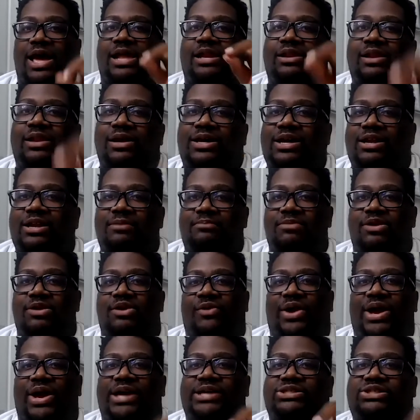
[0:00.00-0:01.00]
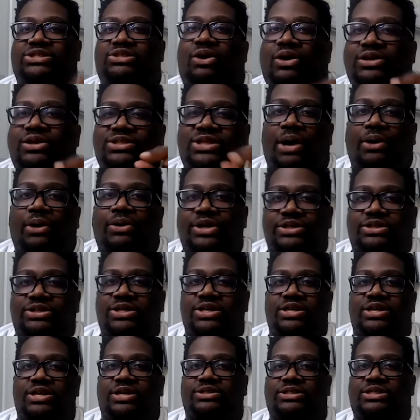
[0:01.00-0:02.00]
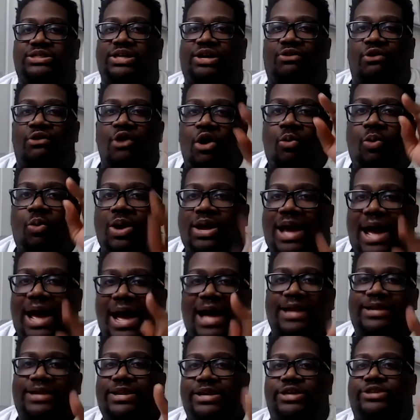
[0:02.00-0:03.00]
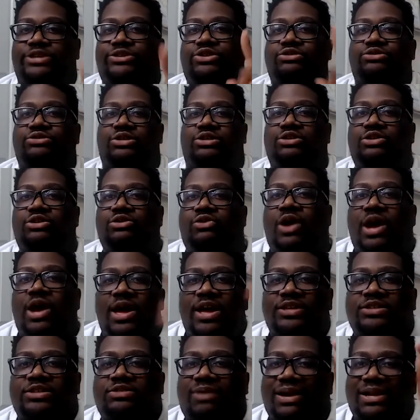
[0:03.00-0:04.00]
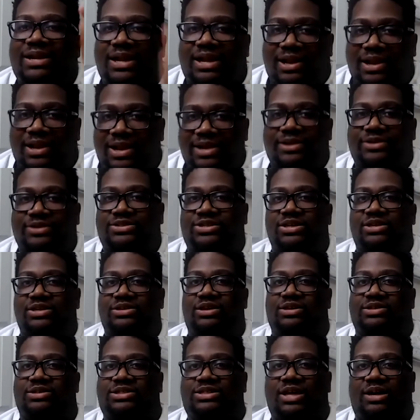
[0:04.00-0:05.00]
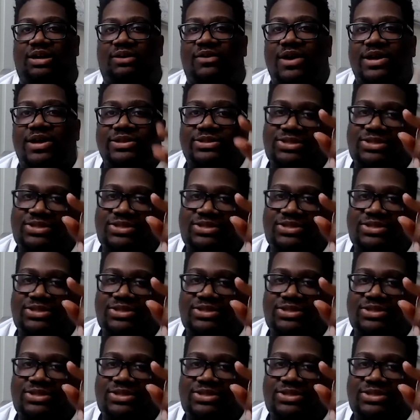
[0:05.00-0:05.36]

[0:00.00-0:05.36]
and look in the mirror and start talking to yourself. What I need you to do is write a letter to yourself.